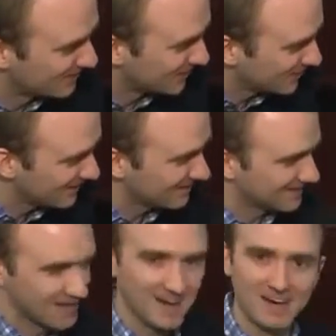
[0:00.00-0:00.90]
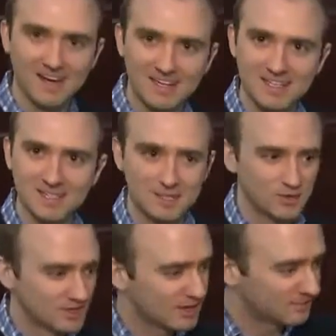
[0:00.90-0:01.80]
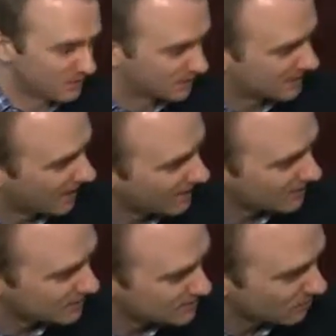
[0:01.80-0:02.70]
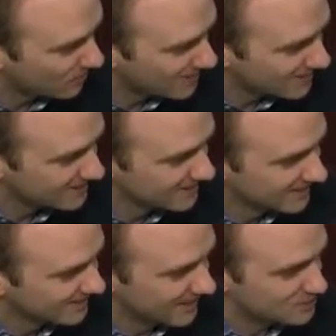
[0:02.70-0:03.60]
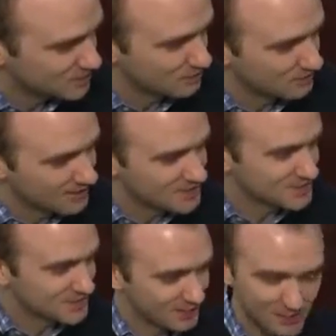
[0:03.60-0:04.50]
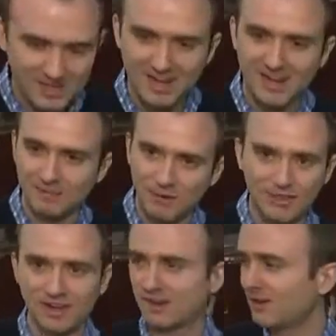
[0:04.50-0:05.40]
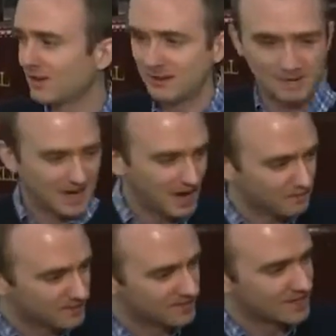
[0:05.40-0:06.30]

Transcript: good? Yeah, I guess it's doing good. You're tired this morning? Not so much? Okay, well, they're going to be happy to,